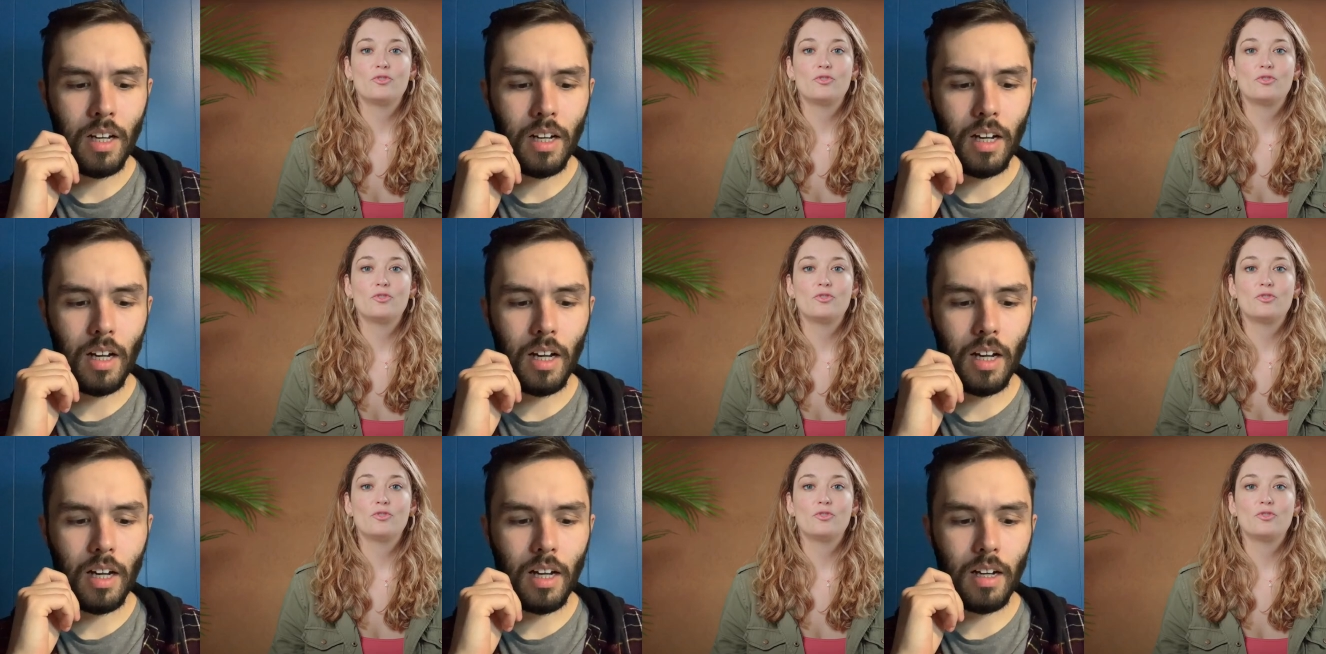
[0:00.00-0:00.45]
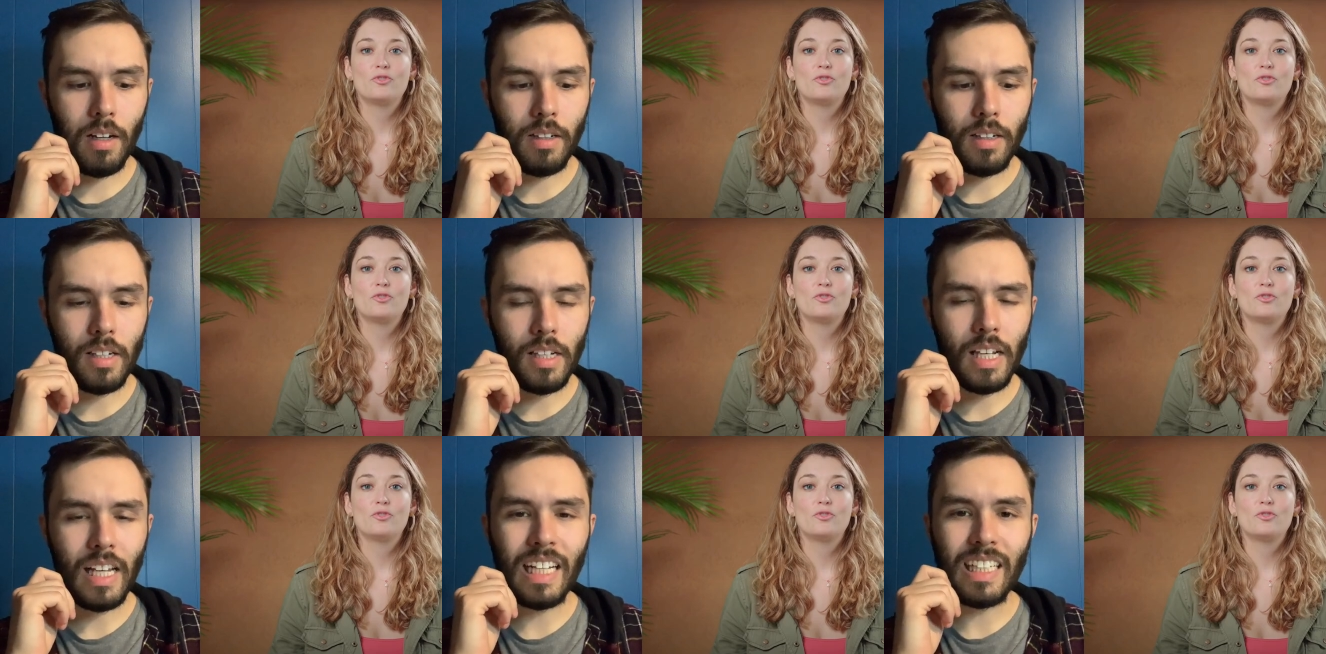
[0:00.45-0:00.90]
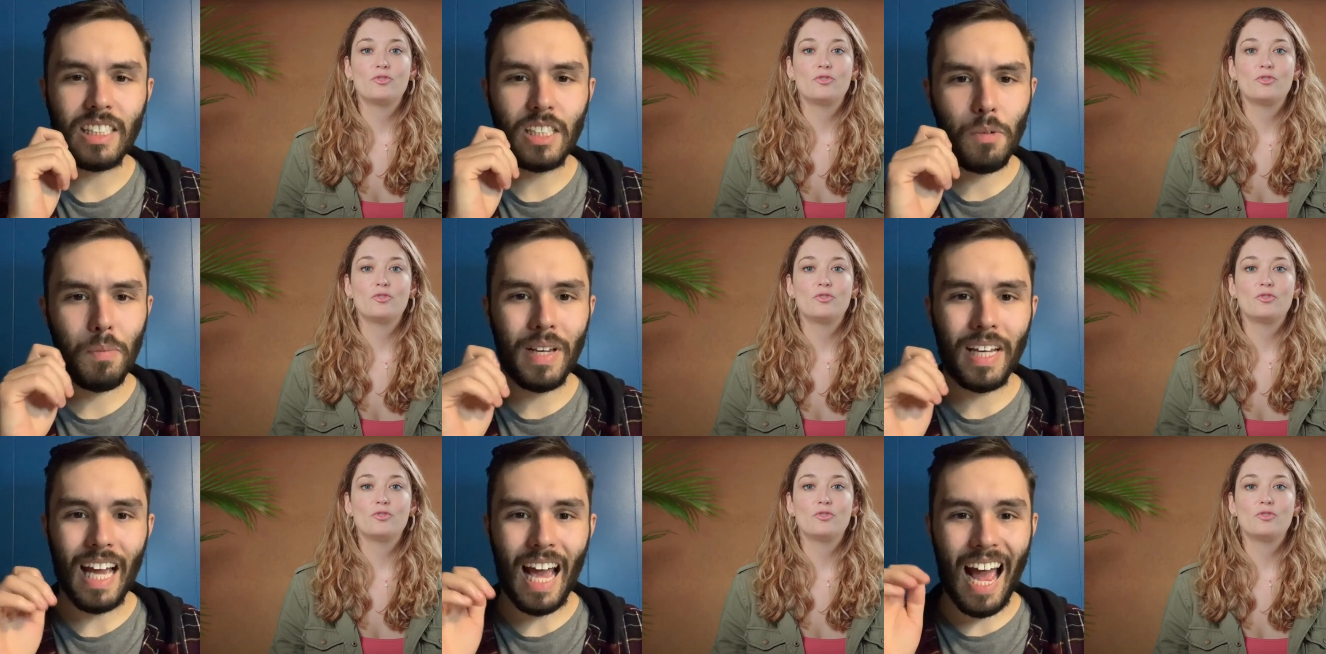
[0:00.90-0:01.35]
Speaker 1: uh, need
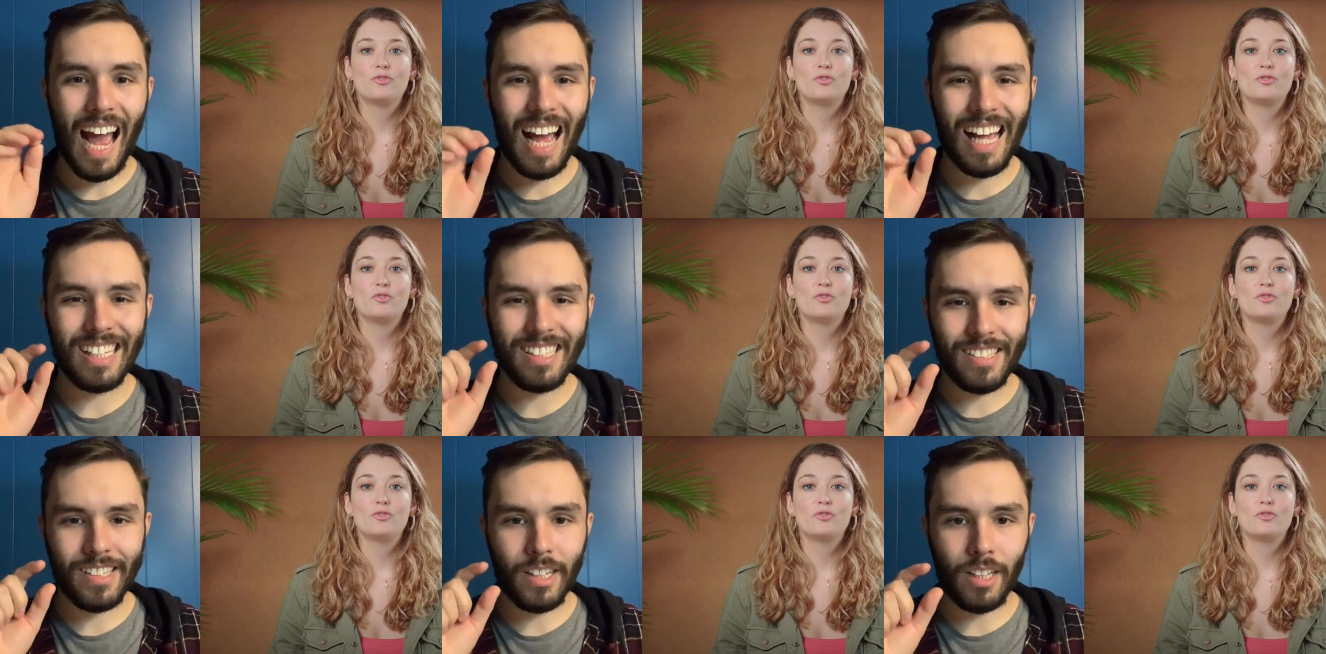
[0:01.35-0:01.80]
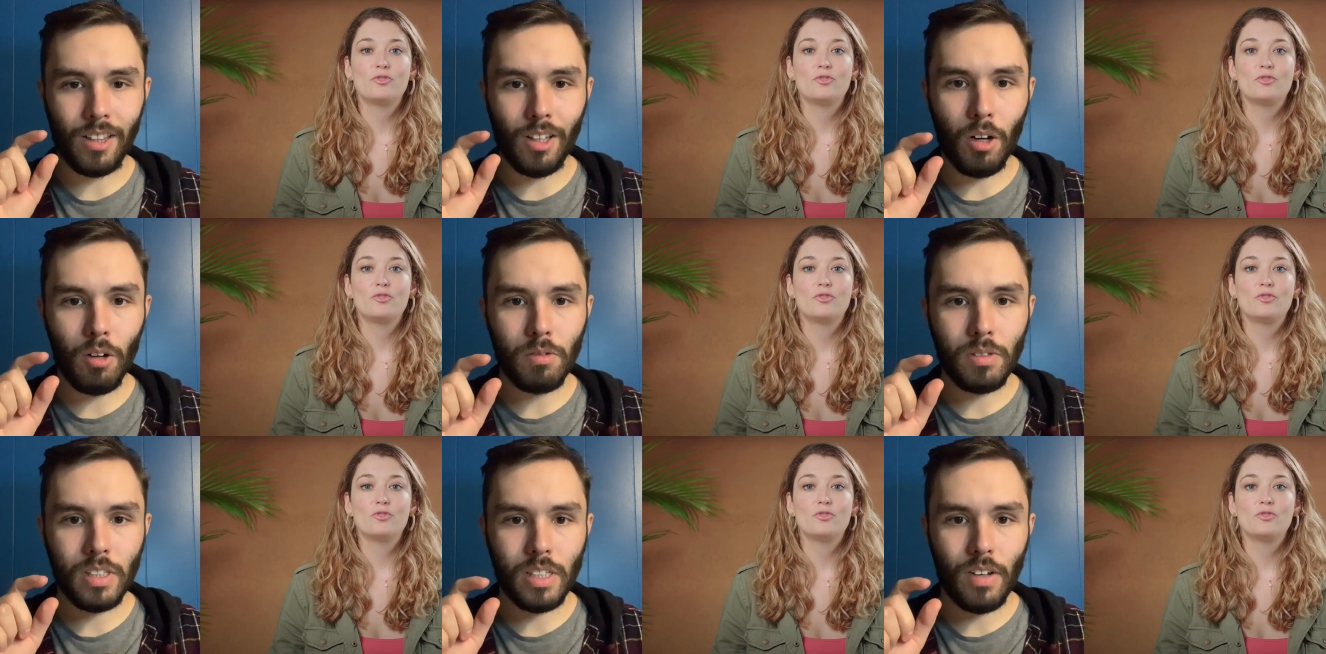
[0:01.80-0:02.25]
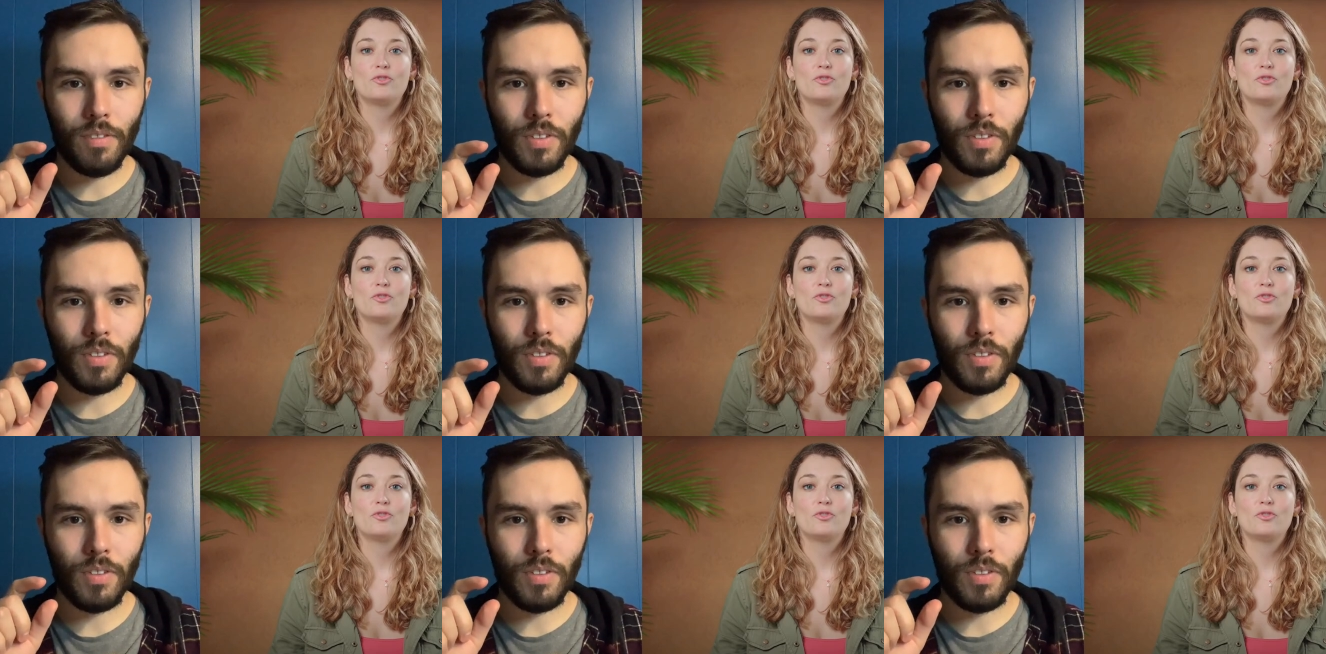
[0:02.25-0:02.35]
to be as close